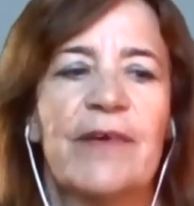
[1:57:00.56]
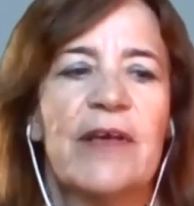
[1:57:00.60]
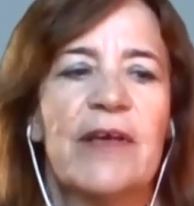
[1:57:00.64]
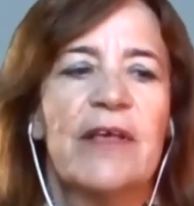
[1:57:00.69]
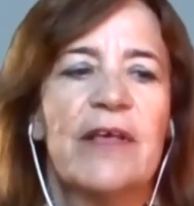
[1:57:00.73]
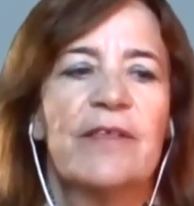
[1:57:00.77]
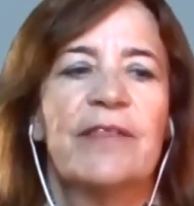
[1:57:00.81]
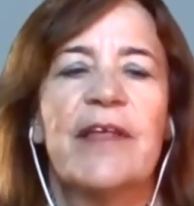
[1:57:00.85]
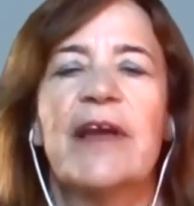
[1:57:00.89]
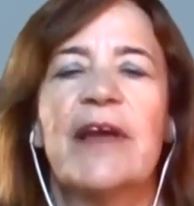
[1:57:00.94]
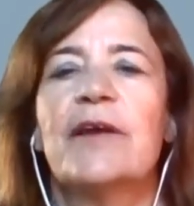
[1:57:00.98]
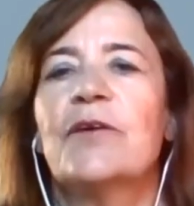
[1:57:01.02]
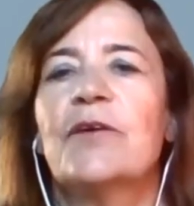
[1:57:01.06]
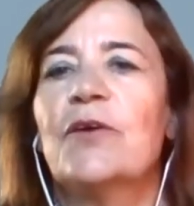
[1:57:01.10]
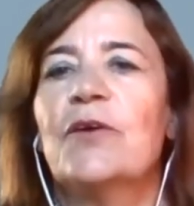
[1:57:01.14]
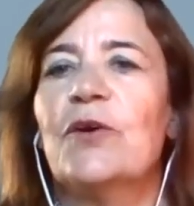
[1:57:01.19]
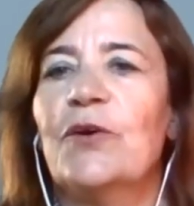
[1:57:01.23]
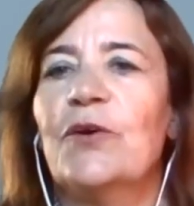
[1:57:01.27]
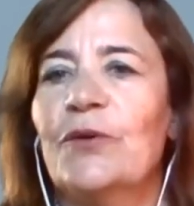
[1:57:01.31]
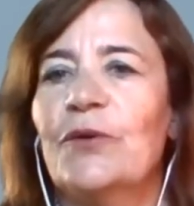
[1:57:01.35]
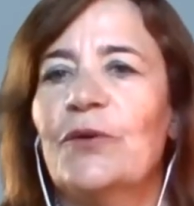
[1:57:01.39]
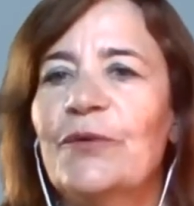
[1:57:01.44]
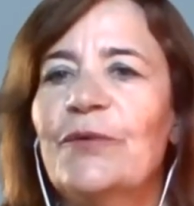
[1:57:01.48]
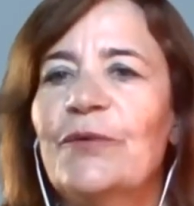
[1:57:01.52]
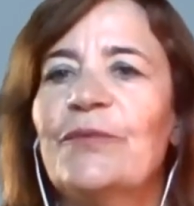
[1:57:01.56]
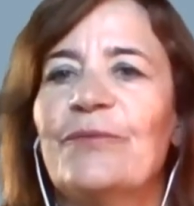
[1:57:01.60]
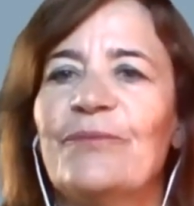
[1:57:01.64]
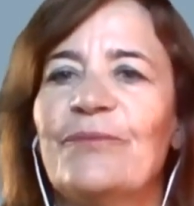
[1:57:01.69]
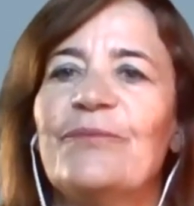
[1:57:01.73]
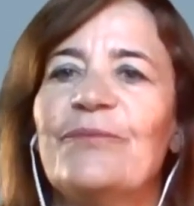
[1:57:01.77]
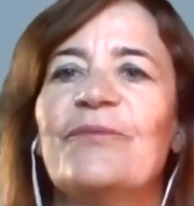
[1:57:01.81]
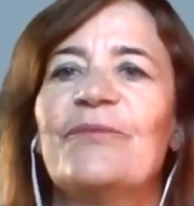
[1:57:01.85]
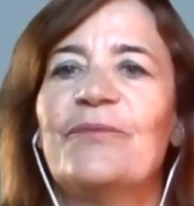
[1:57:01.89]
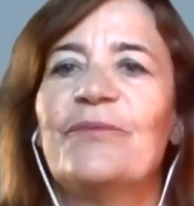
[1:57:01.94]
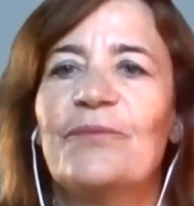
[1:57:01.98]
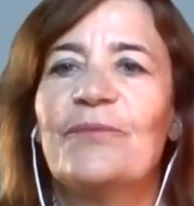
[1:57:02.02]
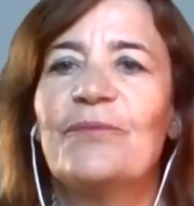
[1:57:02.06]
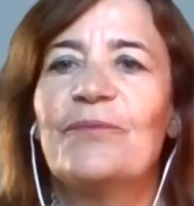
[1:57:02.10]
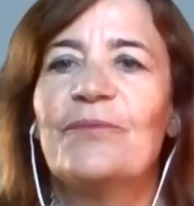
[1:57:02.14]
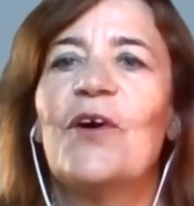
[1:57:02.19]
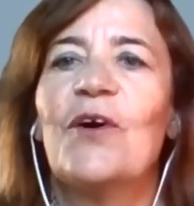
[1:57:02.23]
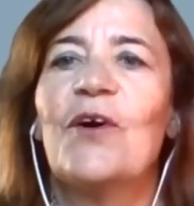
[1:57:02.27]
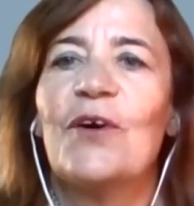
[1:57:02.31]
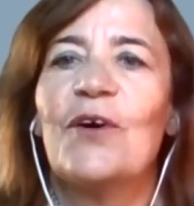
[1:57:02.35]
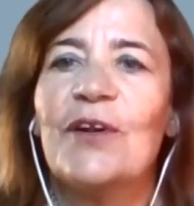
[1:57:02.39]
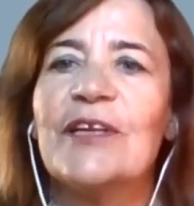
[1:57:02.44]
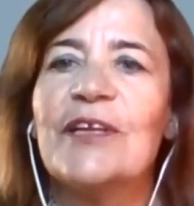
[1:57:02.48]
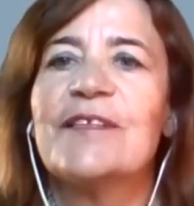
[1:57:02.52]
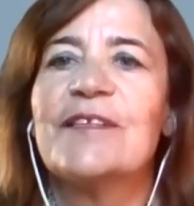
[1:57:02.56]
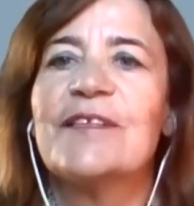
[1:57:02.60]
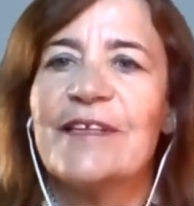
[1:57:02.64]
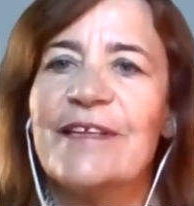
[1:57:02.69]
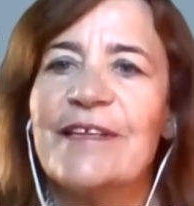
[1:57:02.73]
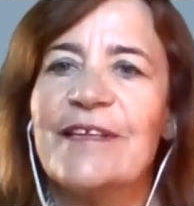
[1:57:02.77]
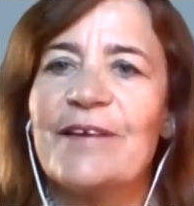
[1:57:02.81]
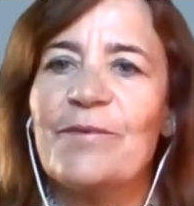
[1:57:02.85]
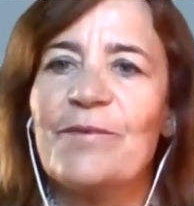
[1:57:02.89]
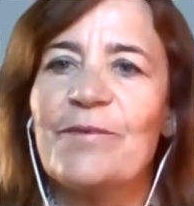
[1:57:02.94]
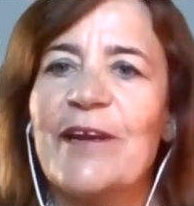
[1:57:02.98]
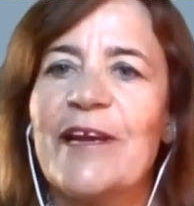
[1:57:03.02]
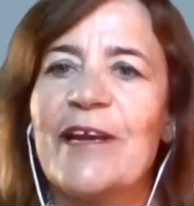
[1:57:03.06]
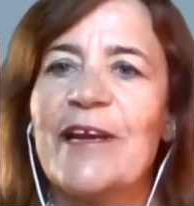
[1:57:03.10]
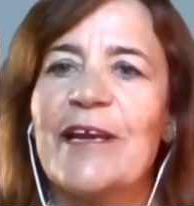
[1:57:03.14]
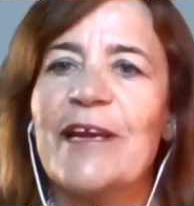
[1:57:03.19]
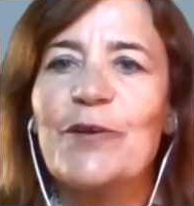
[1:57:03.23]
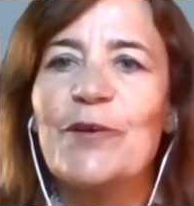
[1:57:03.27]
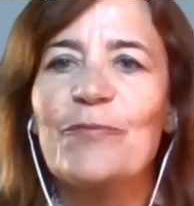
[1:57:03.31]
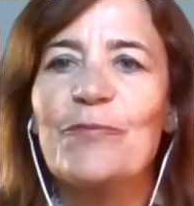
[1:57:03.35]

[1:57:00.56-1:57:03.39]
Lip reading: Thank you for listening to me.